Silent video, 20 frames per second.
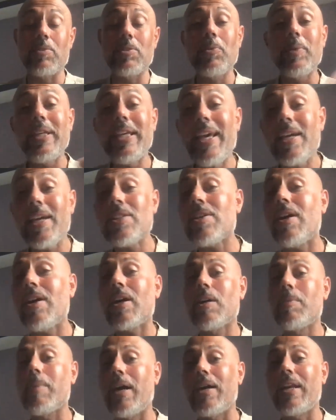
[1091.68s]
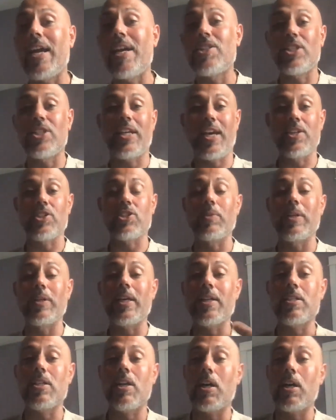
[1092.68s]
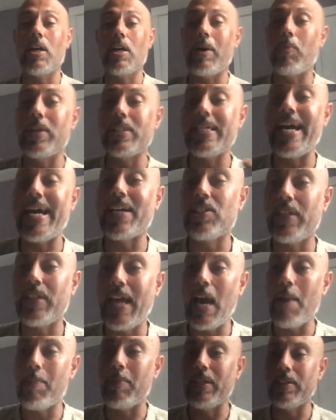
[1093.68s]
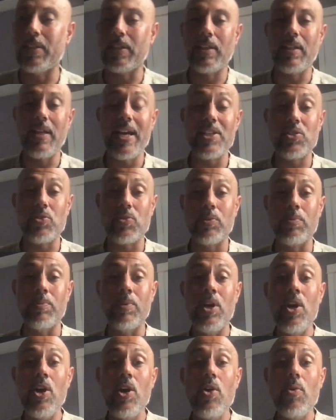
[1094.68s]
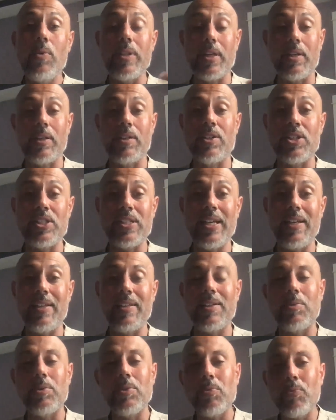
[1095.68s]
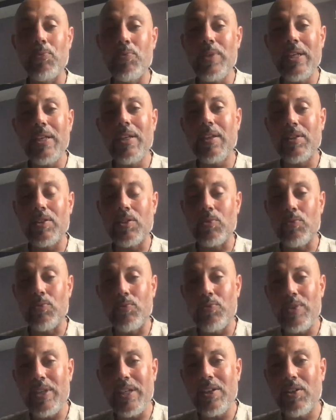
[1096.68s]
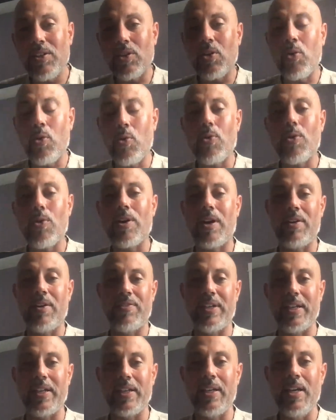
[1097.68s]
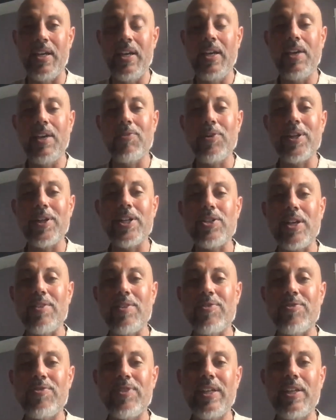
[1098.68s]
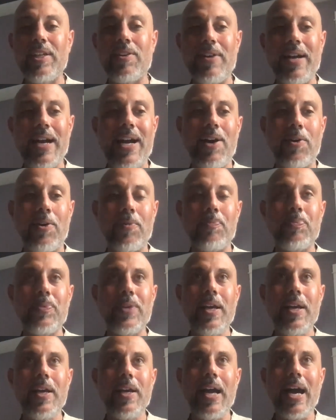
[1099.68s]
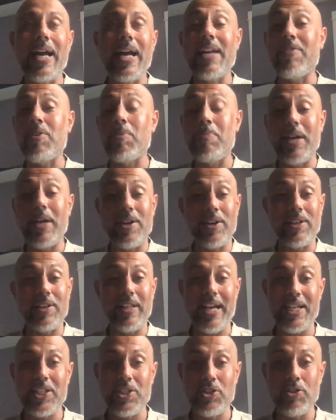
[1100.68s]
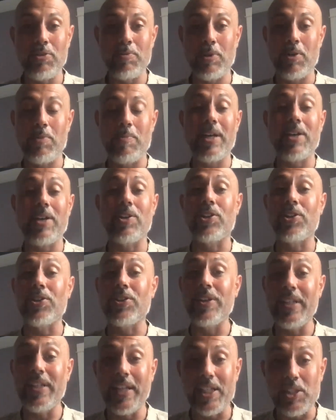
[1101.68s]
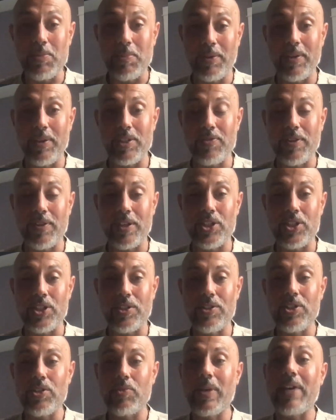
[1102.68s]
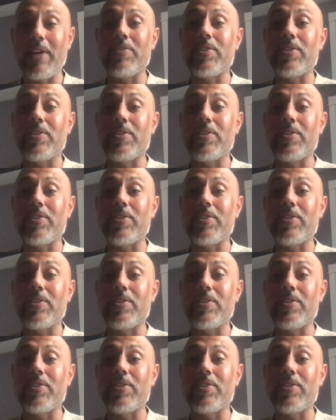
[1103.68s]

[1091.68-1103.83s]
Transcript: And we can't talk about education, we can't talk about what's actually happening in the classroom without understanding that the real core of it, if we're going to try to figure out how to have a better classroom or a better learning experience for our children, we have to